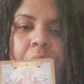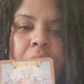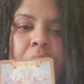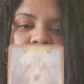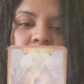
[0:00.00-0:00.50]

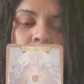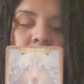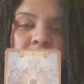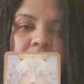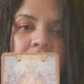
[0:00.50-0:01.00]
It's
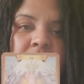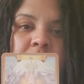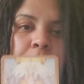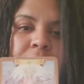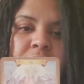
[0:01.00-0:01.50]
similar to the
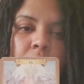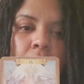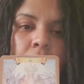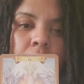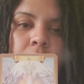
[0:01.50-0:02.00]
temperance
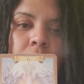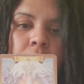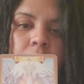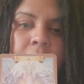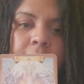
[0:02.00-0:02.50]
card,
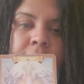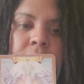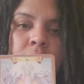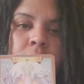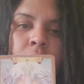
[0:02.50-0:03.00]

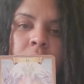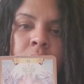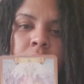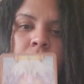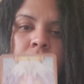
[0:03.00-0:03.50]
okay?
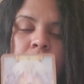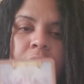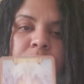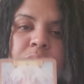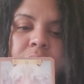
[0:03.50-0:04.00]
He
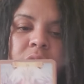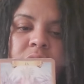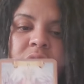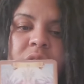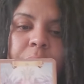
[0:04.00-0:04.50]
keeps putting
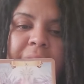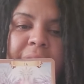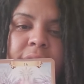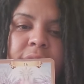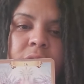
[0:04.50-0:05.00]
this in the
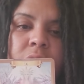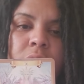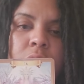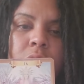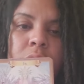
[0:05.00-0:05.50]
past,
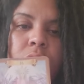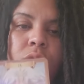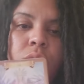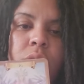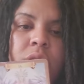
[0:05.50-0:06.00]

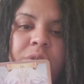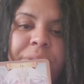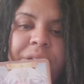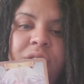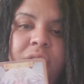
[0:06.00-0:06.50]
doing his
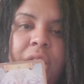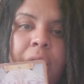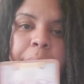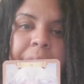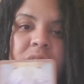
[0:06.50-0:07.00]
best to
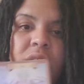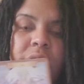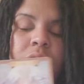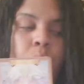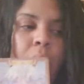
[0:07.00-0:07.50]
like
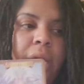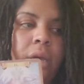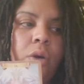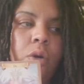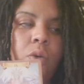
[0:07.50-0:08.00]
patiently
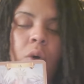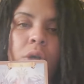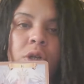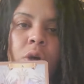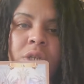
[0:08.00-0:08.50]
wait
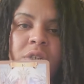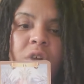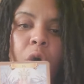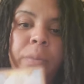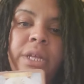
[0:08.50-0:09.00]
or just
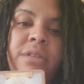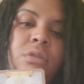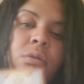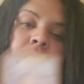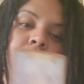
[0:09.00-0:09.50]
hoping that
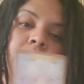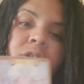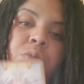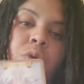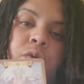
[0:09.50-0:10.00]
certain
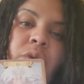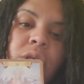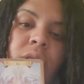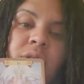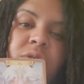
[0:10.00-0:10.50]
things move
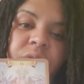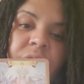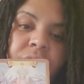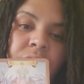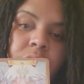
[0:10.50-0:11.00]
within his
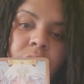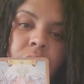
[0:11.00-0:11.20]
favor.